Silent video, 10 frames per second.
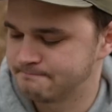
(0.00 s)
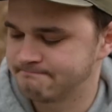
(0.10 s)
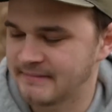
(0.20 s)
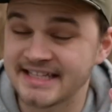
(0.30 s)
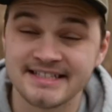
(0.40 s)

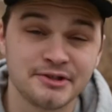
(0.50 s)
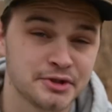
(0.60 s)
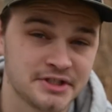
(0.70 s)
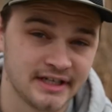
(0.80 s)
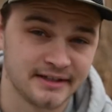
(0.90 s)
It's
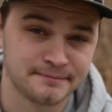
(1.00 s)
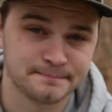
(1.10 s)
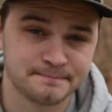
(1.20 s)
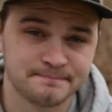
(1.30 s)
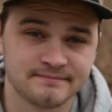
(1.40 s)
interesting
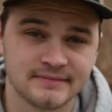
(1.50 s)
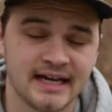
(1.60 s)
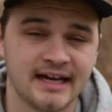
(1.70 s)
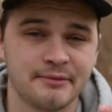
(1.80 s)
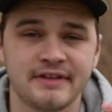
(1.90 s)

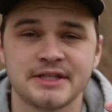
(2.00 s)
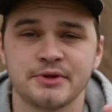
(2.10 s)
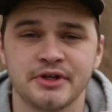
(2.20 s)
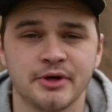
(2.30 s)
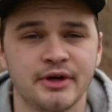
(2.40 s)
if that's what
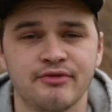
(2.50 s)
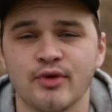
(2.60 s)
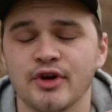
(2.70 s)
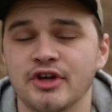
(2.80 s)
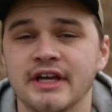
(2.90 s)
you're going
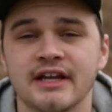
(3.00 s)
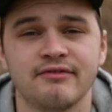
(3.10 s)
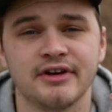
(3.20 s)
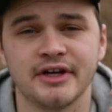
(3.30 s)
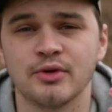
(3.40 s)
for. You can get
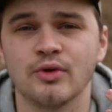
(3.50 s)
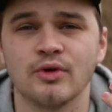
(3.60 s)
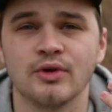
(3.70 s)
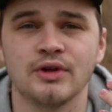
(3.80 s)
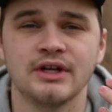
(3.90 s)
very
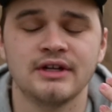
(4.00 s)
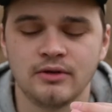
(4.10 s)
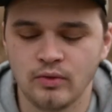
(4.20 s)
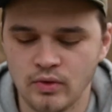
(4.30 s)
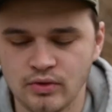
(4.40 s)
cool.
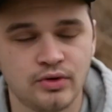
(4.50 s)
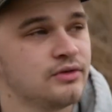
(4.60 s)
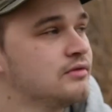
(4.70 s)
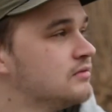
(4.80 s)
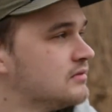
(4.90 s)
Whew,
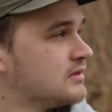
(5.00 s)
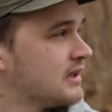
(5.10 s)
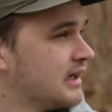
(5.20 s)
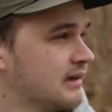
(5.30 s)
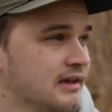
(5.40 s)

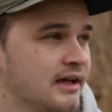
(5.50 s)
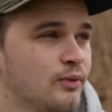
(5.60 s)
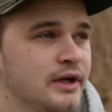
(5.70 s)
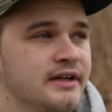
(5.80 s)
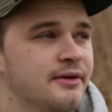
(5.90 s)
got a lot of
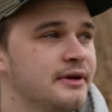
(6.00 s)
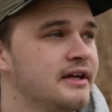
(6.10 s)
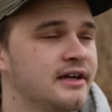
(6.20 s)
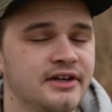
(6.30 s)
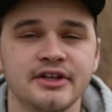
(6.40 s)
wind coming in
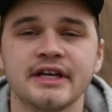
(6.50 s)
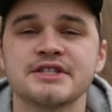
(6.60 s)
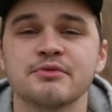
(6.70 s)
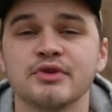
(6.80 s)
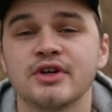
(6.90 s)
here. You can get
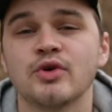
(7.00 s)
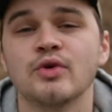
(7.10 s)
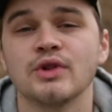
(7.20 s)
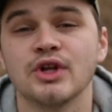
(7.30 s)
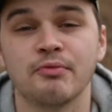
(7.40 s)
some really
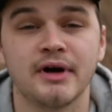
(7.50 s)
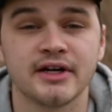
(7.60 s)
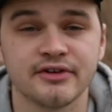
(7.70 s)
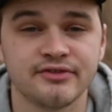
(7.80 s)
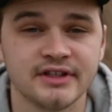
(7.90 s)
cool
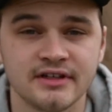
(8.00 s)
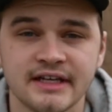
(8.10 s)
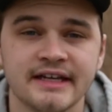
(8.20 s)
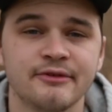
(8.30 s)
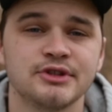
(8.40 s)
lomography
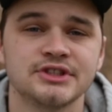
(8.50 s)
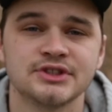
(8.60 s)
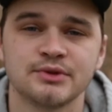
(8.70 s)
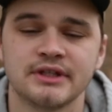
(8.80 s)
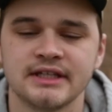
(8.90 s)
looking images
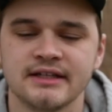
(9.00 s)
with it.